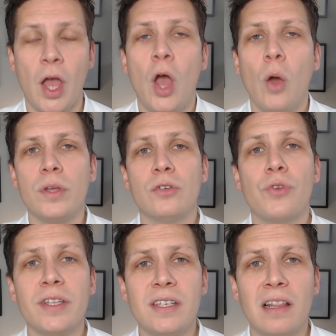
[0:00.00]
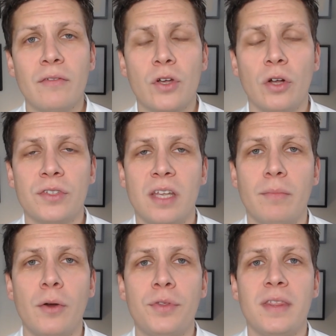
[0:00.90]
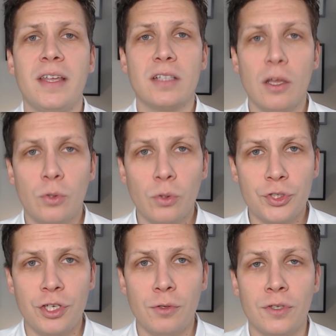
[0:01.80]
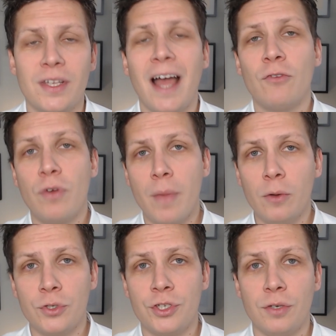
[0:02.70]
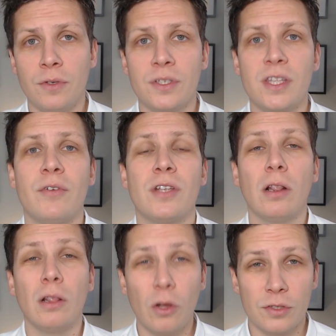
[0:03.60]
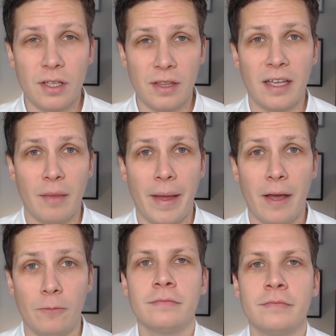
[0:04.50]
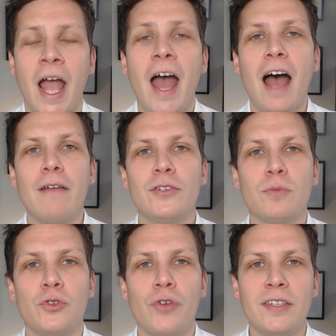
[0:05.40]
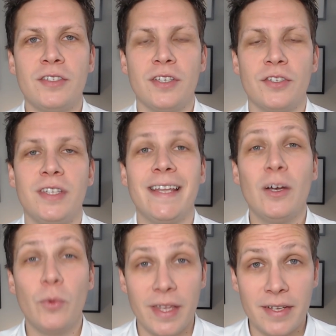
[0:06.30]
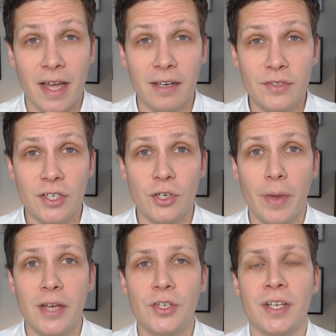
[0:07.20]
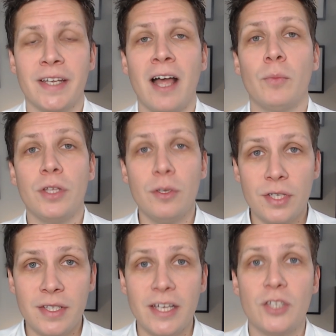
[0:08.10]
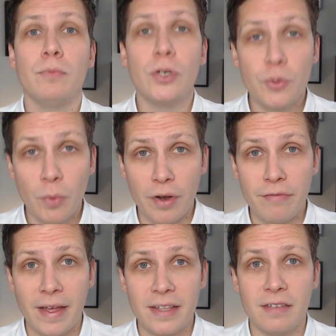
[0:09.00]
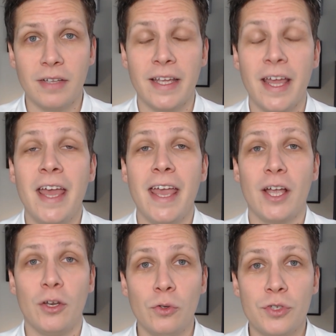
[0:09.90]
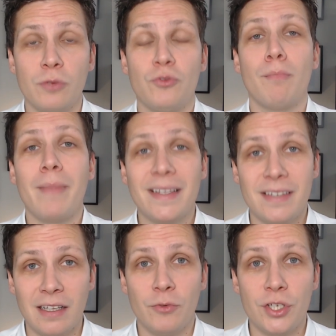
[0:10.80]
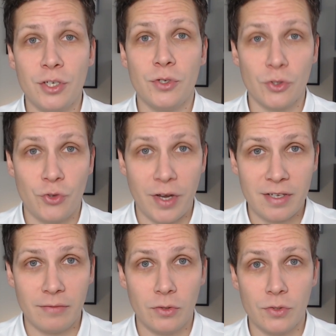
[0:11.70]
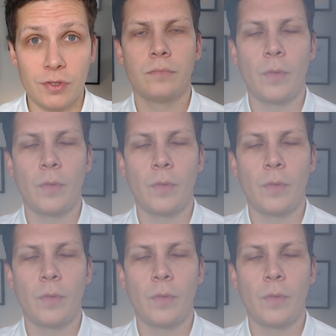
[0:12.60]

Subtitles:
When you're trying to deliver content both to these local students and remote students, there is a lot to think about. Having some strategies to deal with this kind of situation can help you to teach much more effectively. It can also dramatically reduce your stress levels.